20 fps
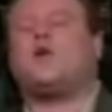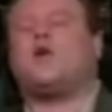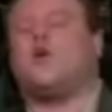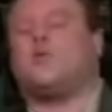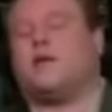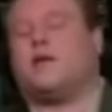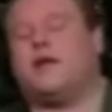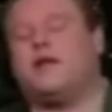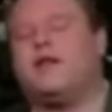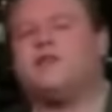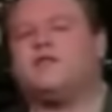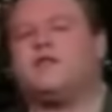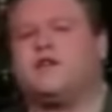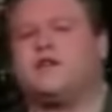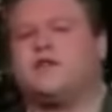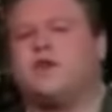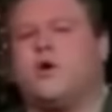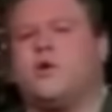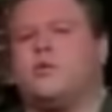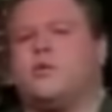Goldblum. I love
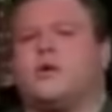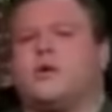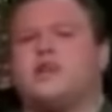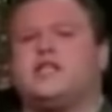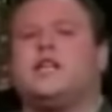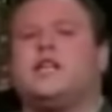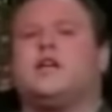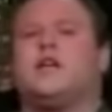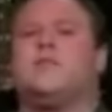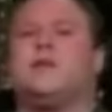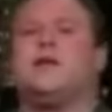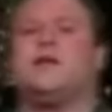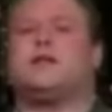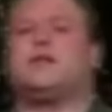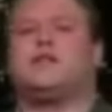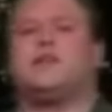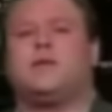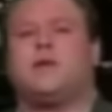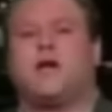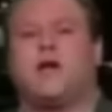Jeff Goldblum because he'll commit
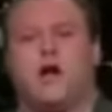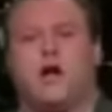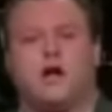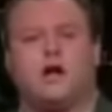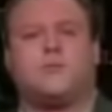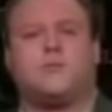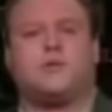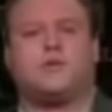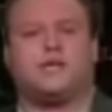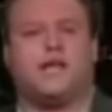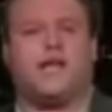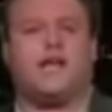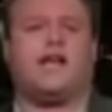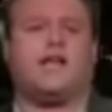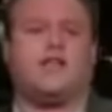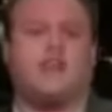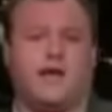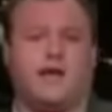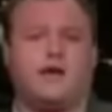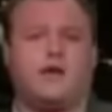to something 100%
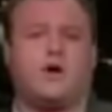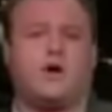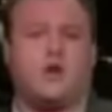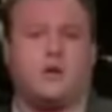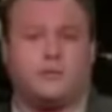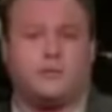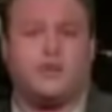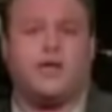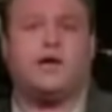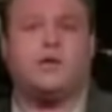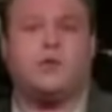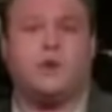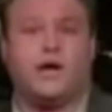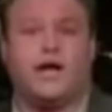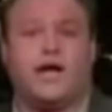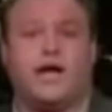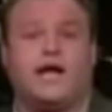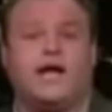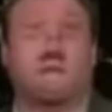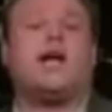and then do a complete
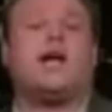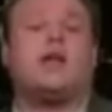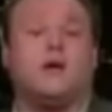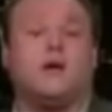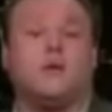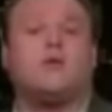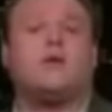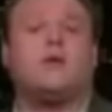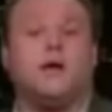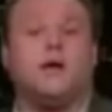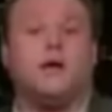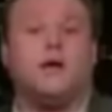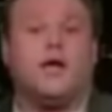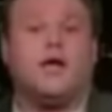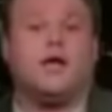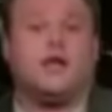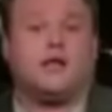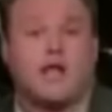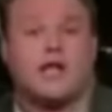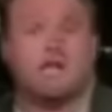180. I know
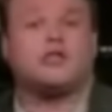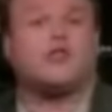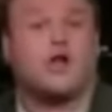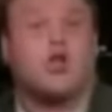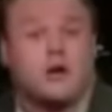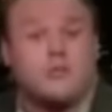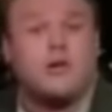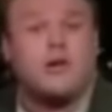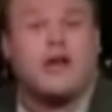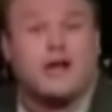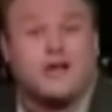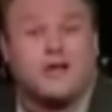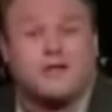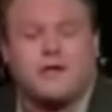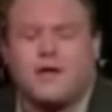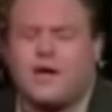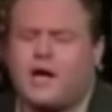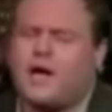that's a lot of math.